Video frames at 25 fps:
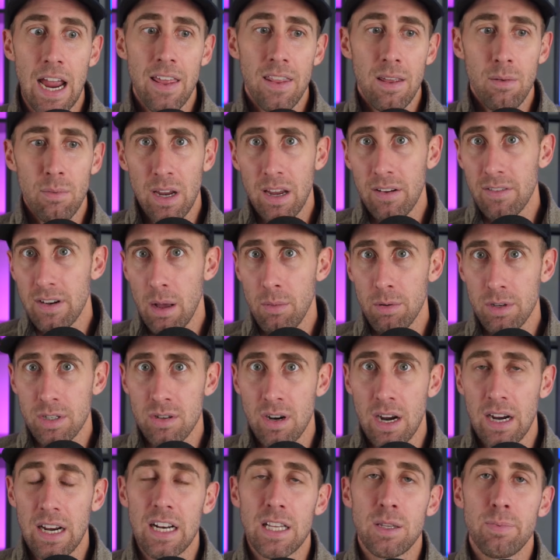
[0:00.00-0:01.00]
and then we give double
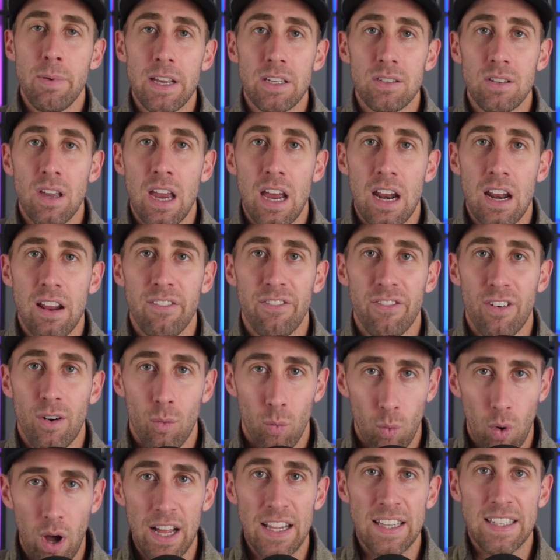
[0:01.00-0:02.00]
strike, and it's basically hitting for
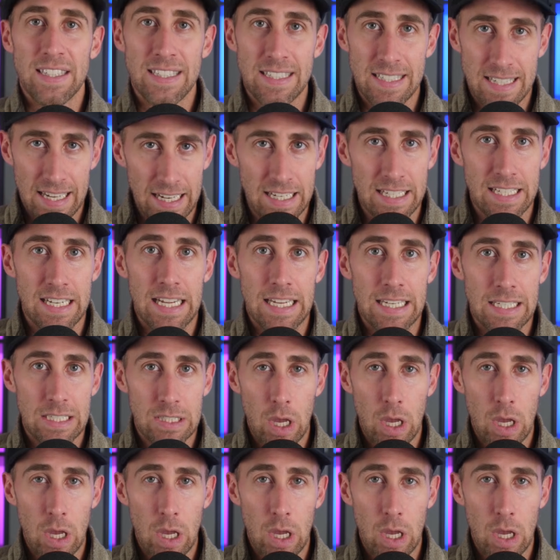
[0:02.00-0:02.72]
one sixty.